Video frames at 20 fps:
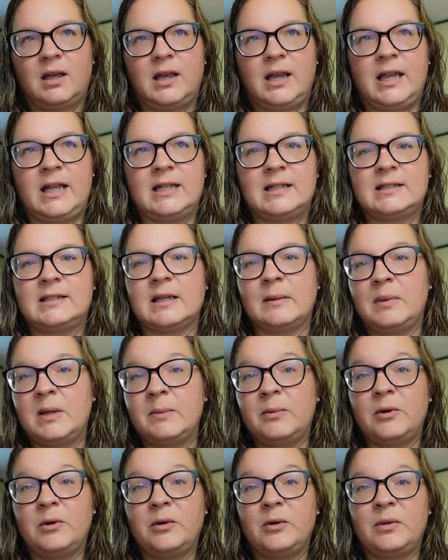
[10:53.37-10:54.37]
In some
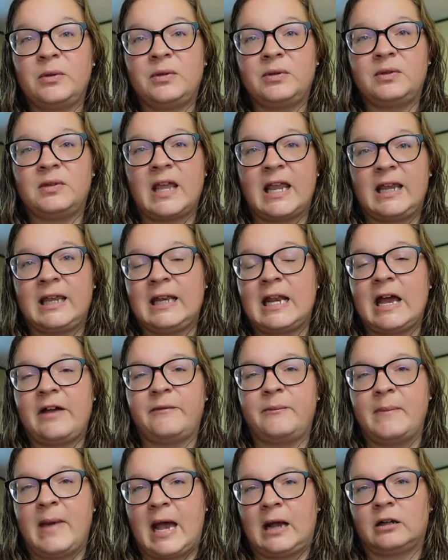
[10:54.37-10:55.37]
people, they can have
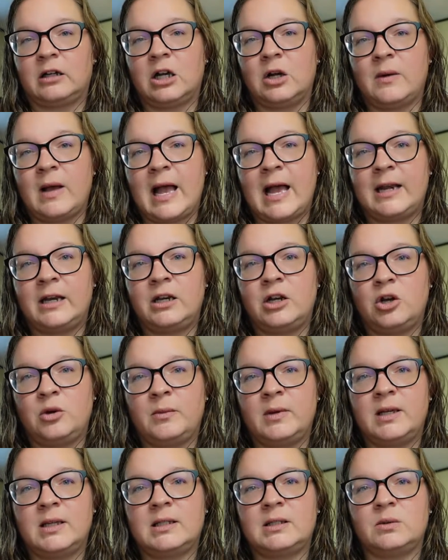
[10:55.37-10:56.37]

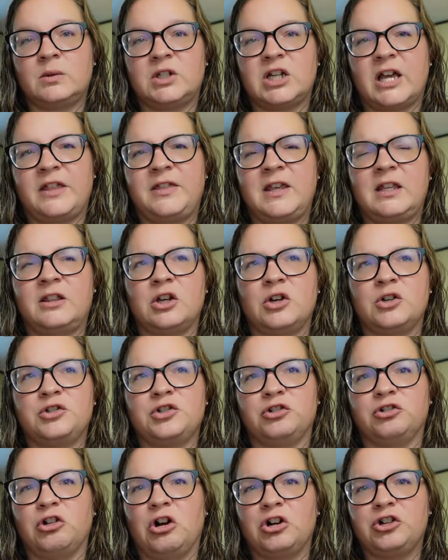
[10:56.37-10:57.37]
macroadenomas, which I think those
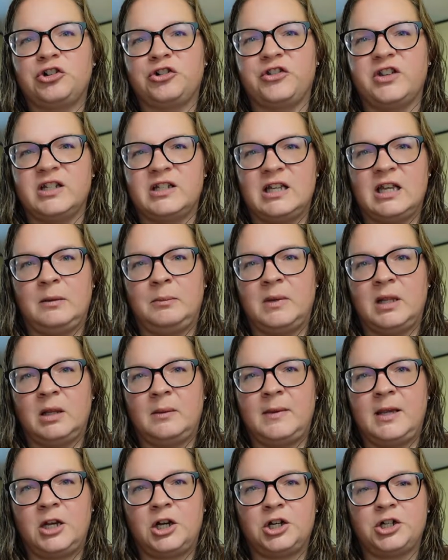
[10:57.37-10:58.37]
are larger than 10
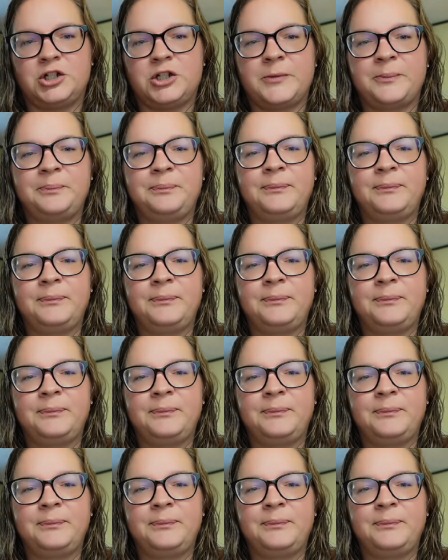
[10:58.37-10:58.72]
millimeters,